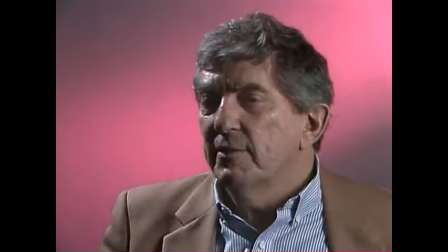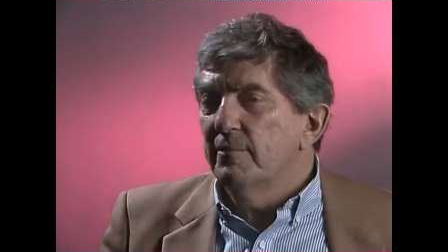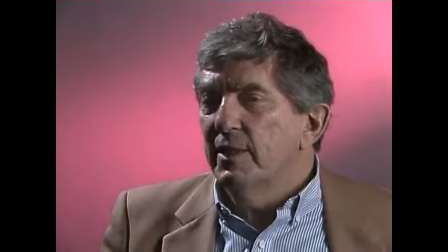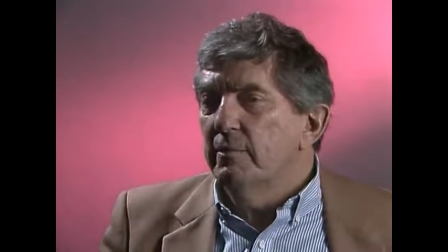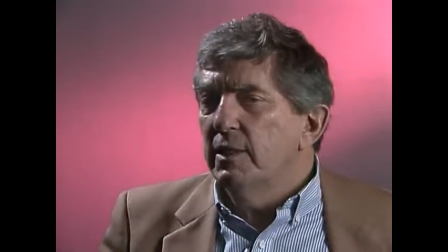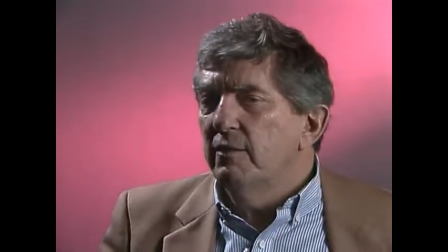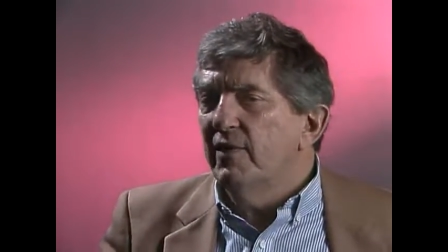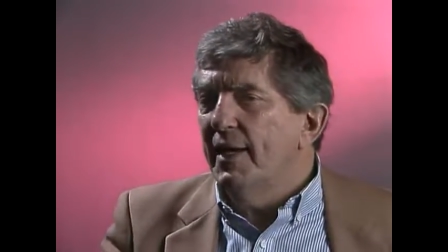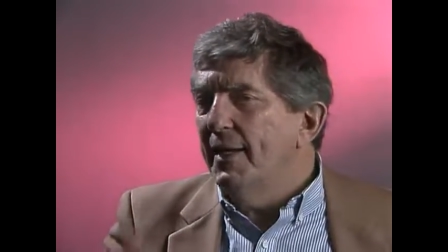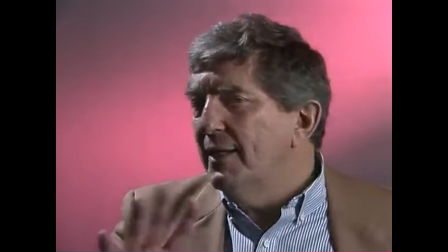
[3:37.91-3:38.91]
But I mean, if
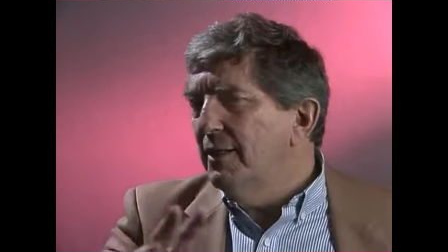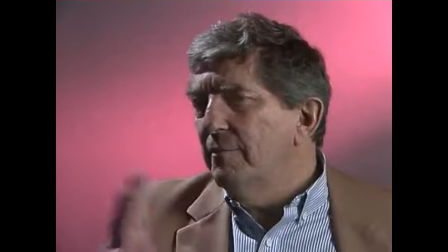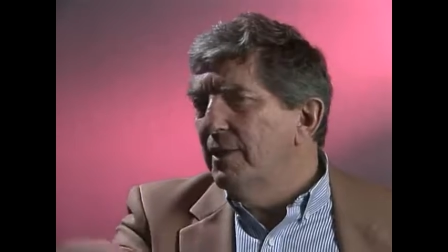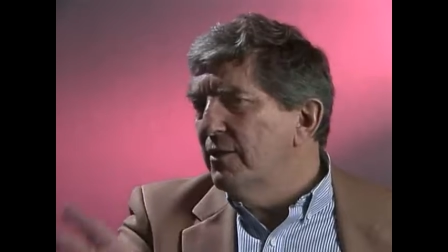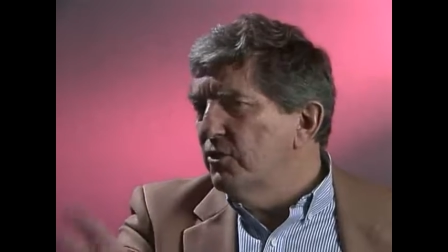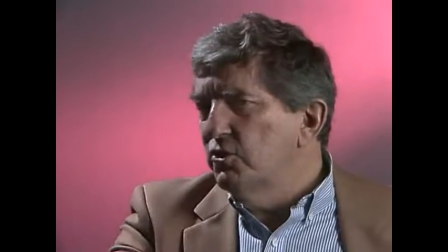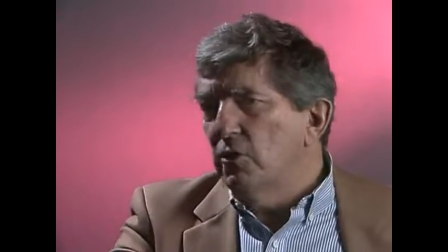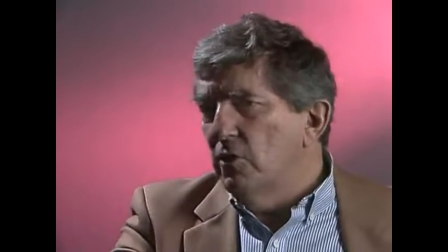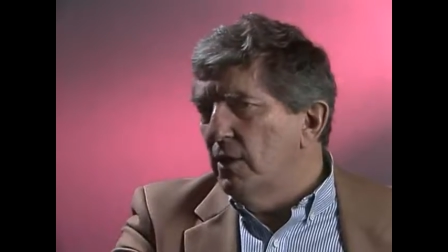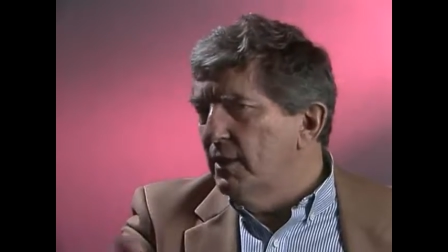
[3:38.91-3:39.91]
I hadn't been at the
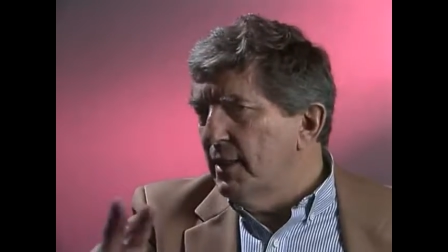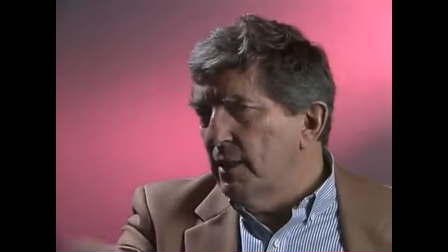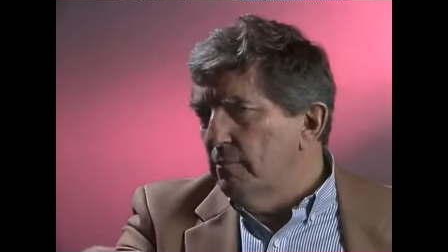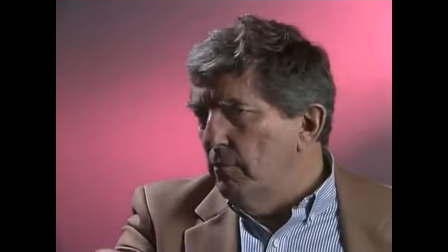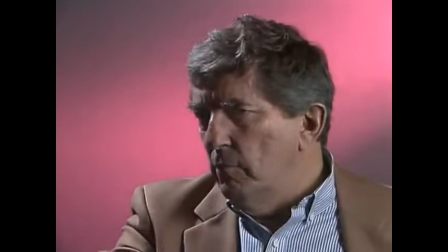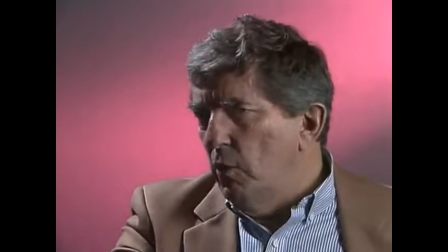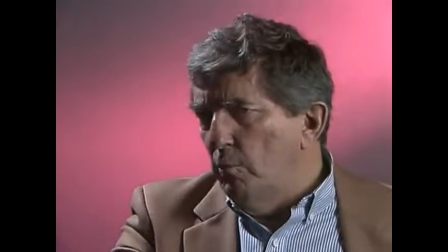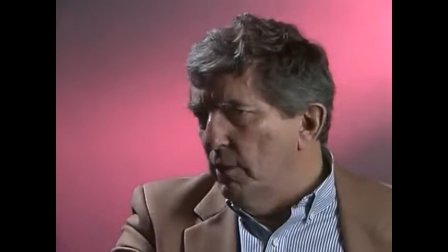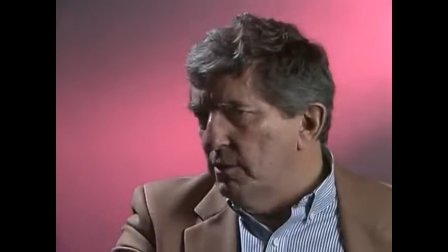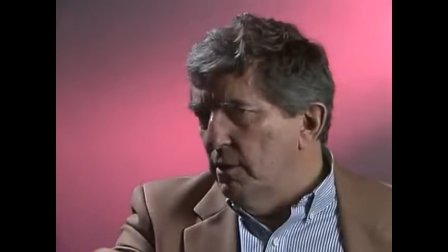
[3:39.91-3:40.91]
door at that
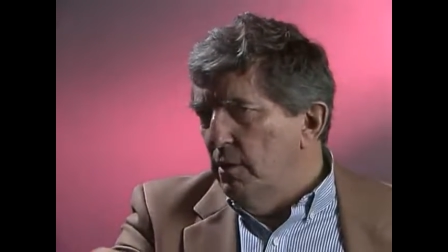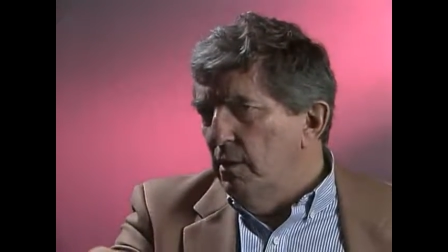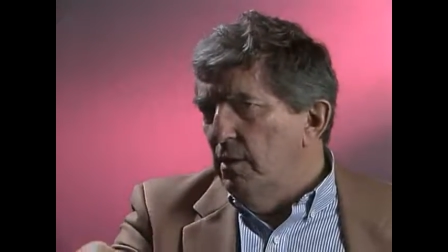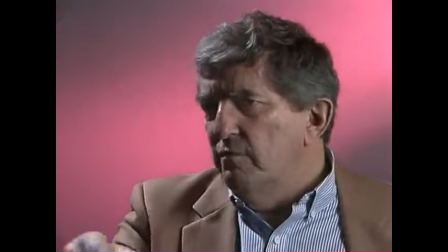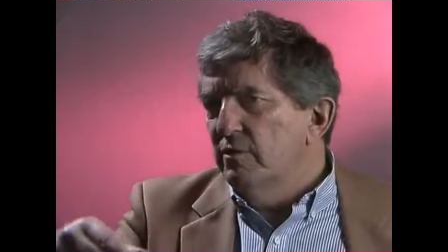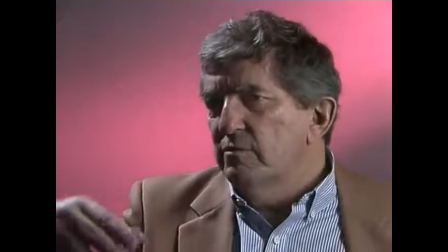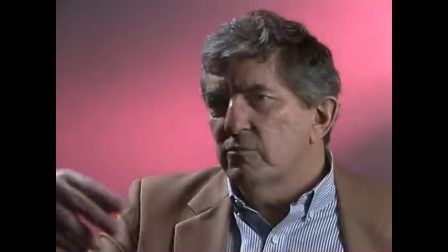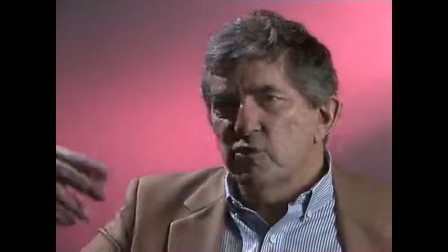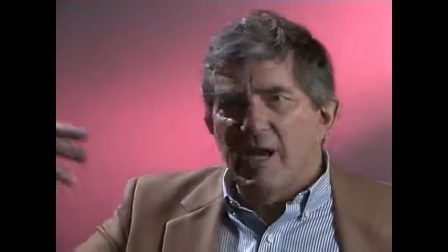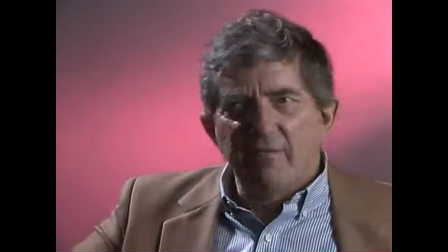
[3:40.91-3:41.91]
moment, if a
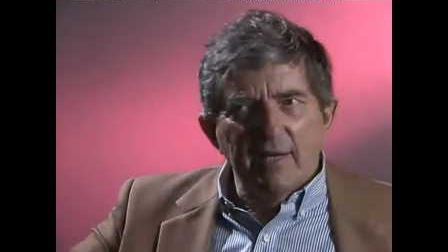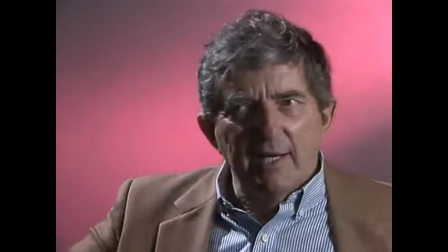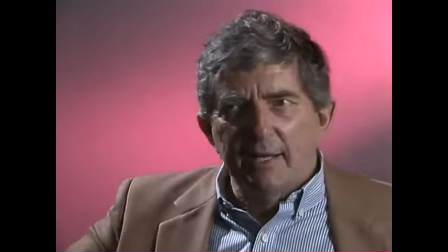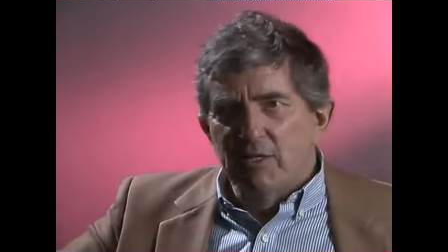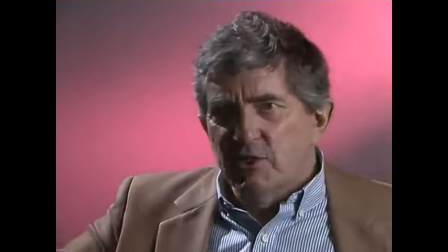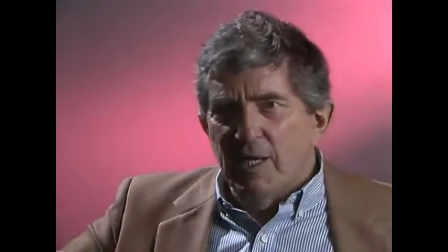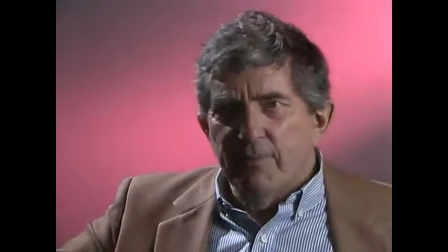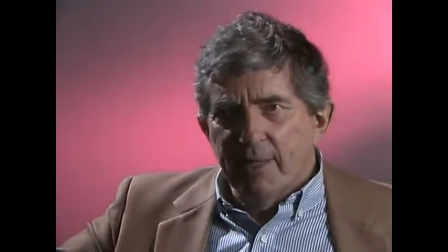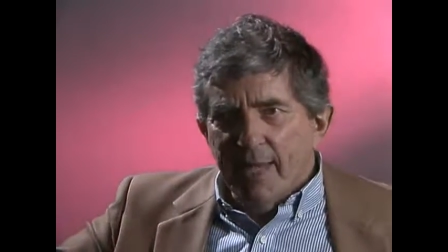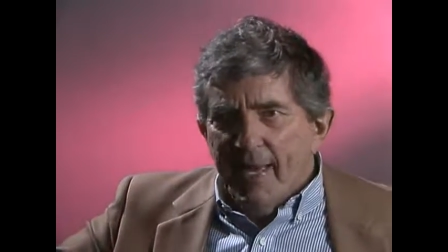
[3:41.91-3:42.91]
traffic light had stopped
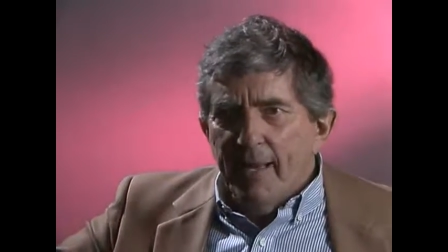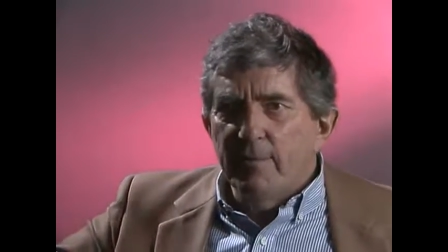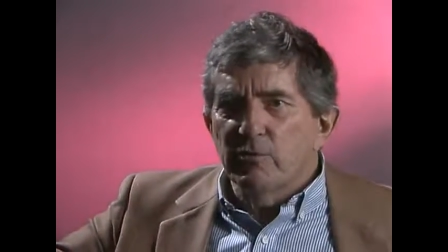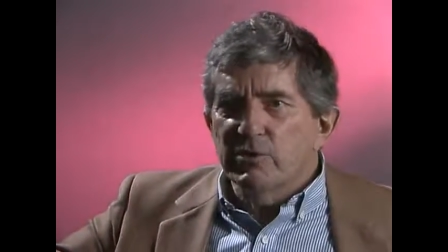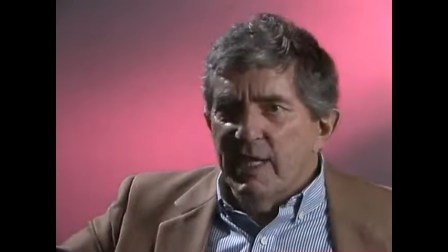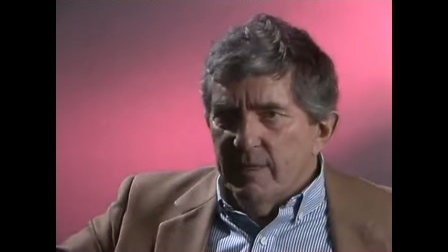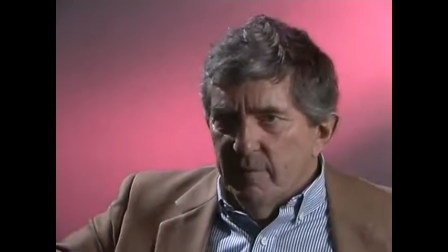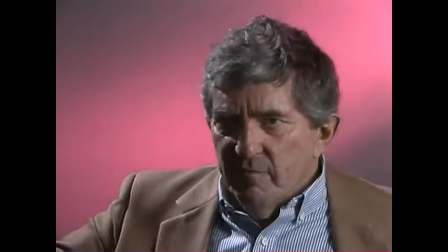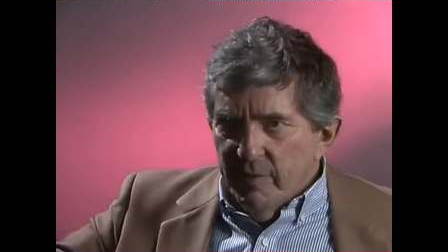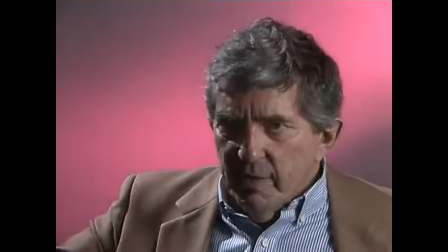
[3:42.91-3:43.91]
the cab that was taking me
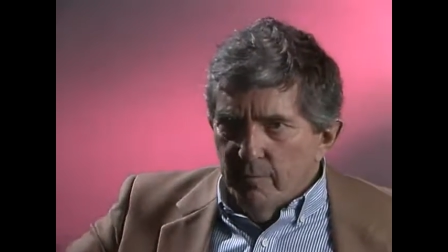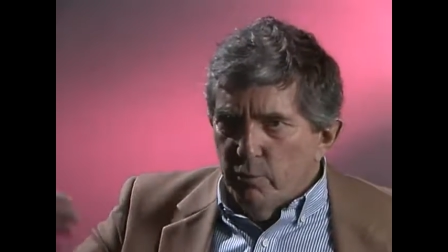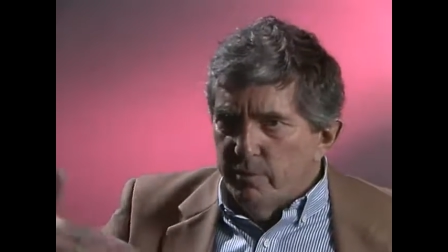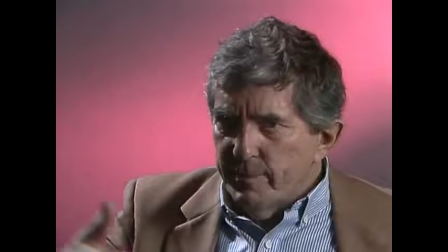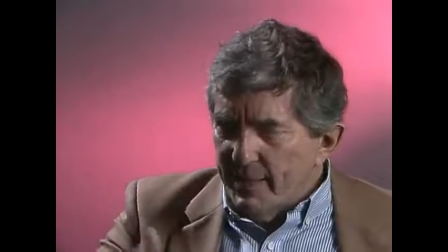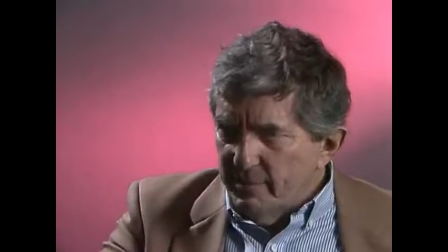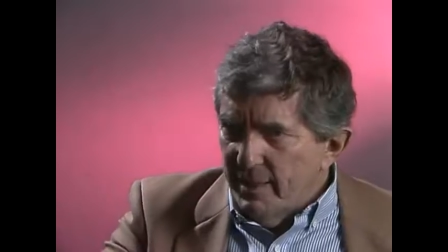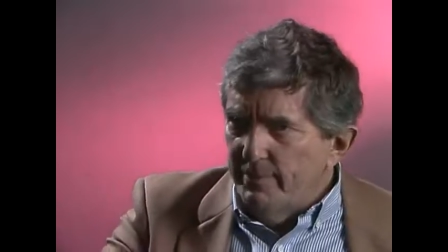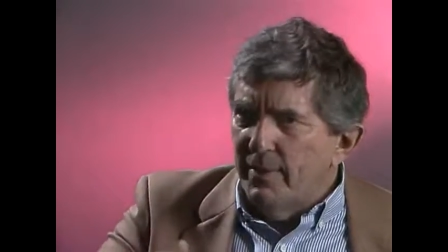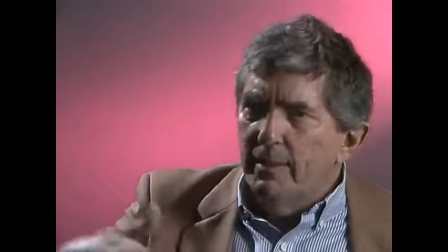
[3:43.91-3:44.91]
from the airport back to my
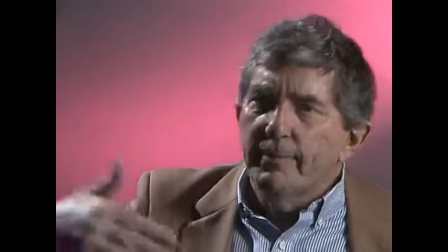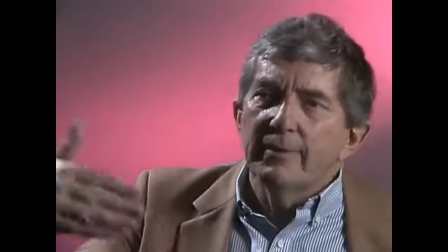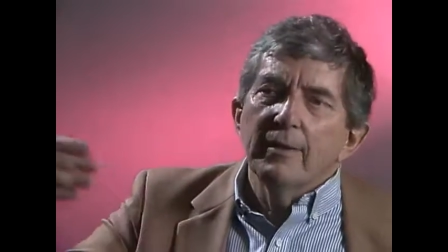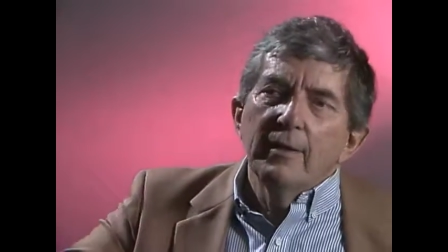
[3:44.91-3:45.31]
apartment,